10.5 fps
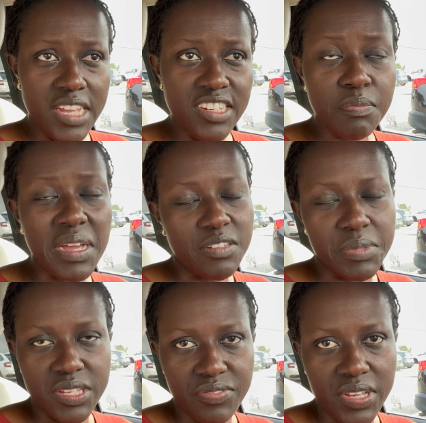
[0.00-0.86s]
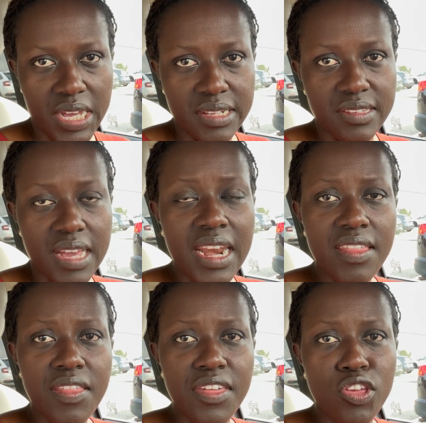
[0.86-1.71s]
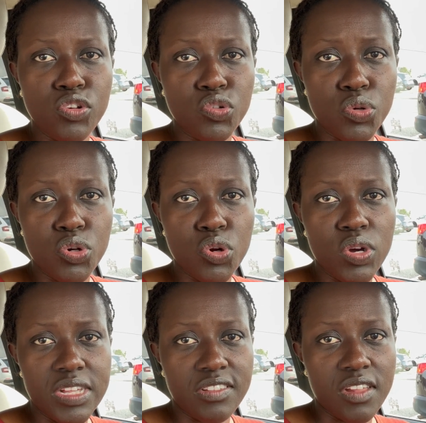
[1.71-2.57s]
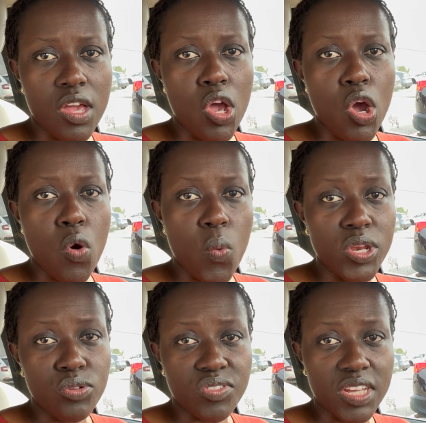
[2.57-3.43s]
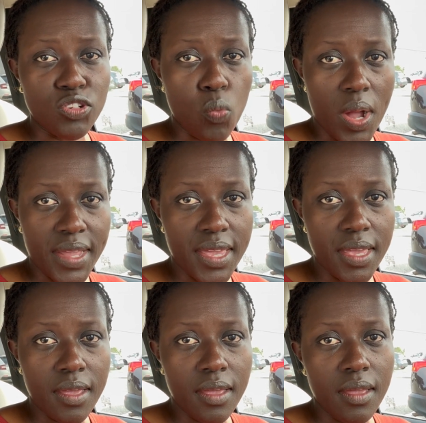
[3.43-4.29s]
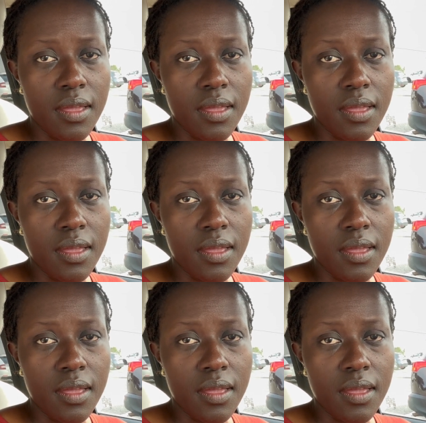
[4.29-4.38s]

it might be difficult. Another thing you should know is when you start working,